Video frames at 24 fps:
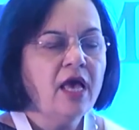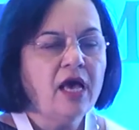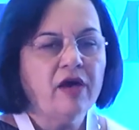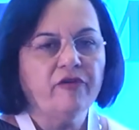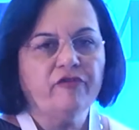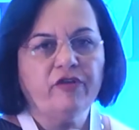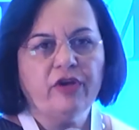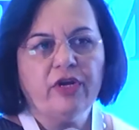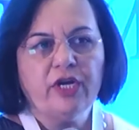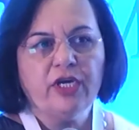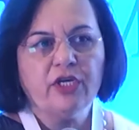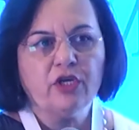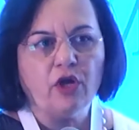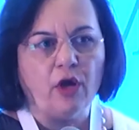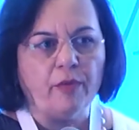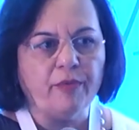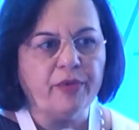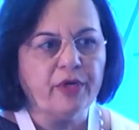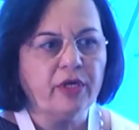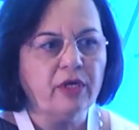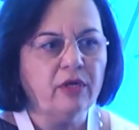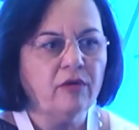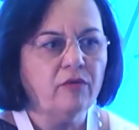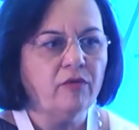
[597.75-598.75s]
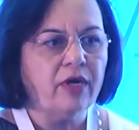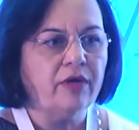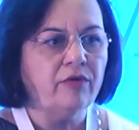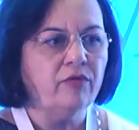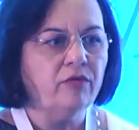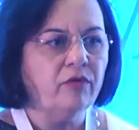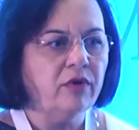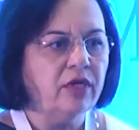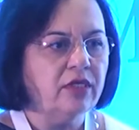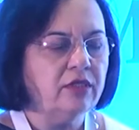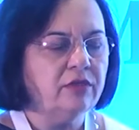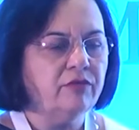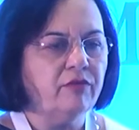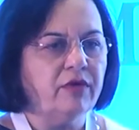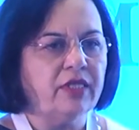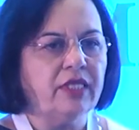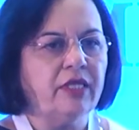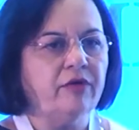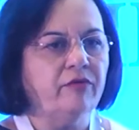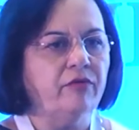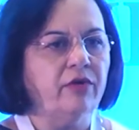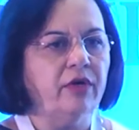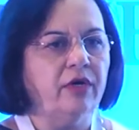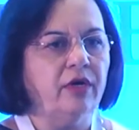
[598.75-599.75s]
A very topical one was when
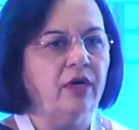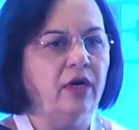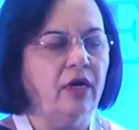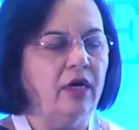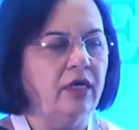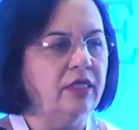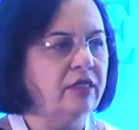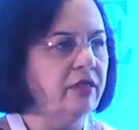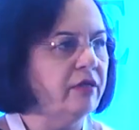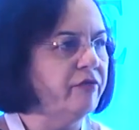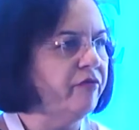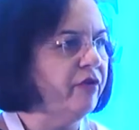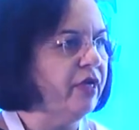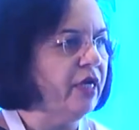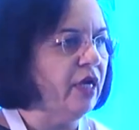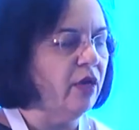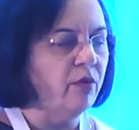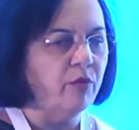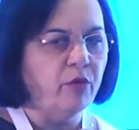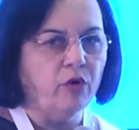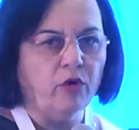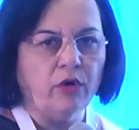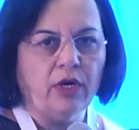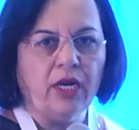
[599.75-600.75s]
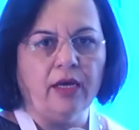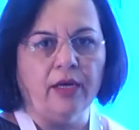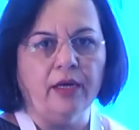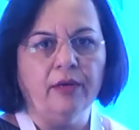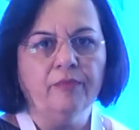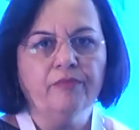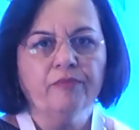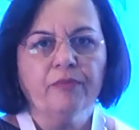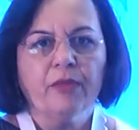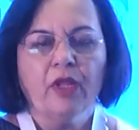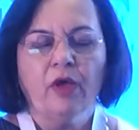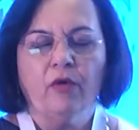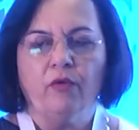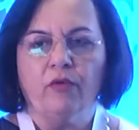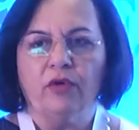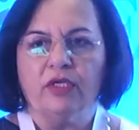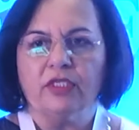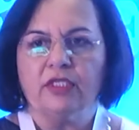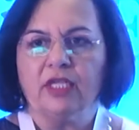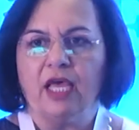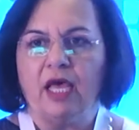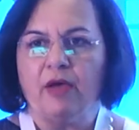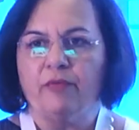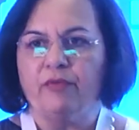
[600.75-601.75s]
when Ebola
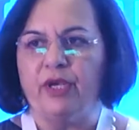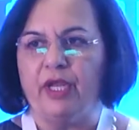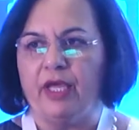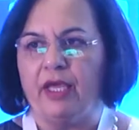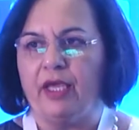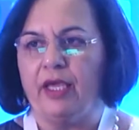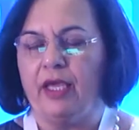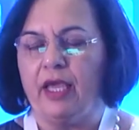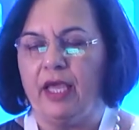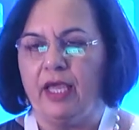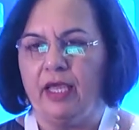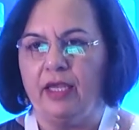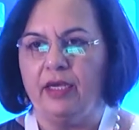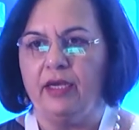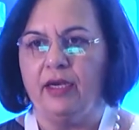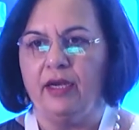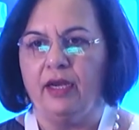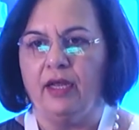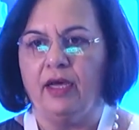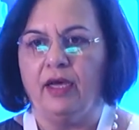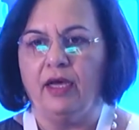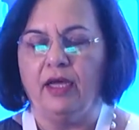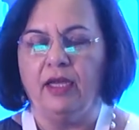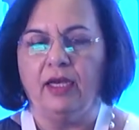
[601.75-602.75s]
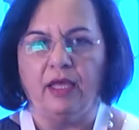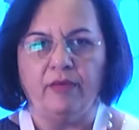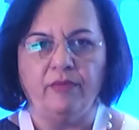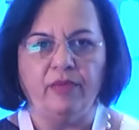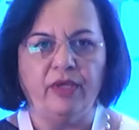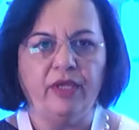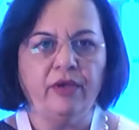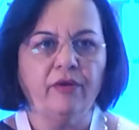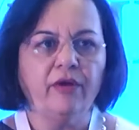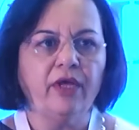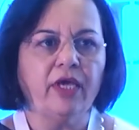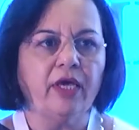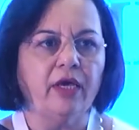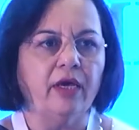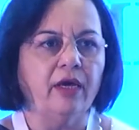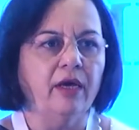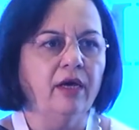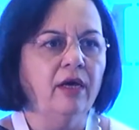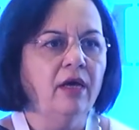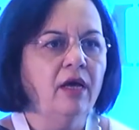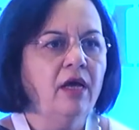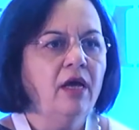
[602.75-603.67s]
was happening in Liberia.